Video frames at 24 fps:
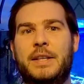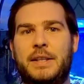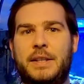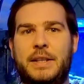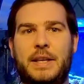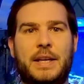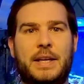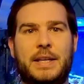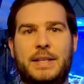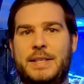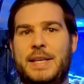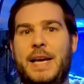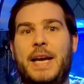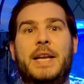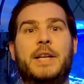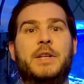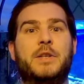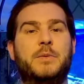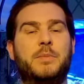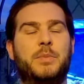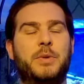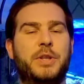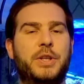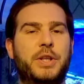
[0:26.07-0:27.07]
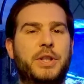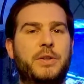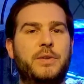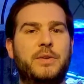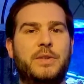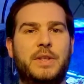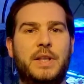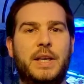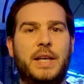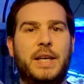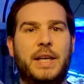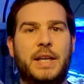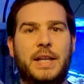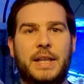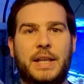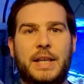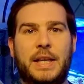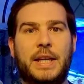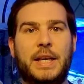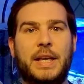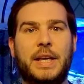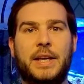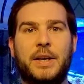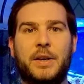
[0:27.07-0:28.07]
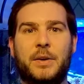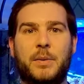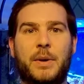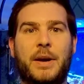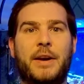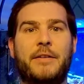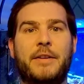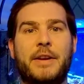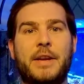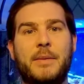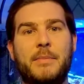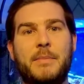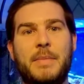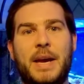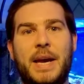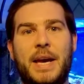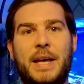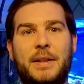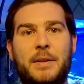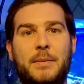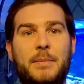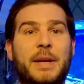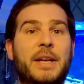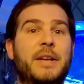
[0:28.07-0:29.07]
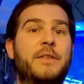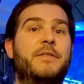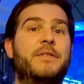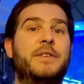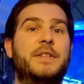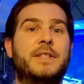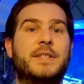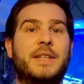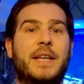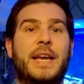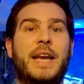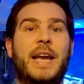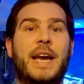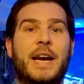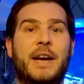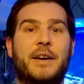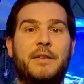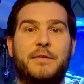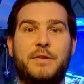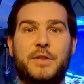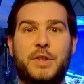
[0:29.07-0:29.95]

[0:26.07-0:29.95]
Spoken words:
the tannins produce in the aquarium and the benefits they have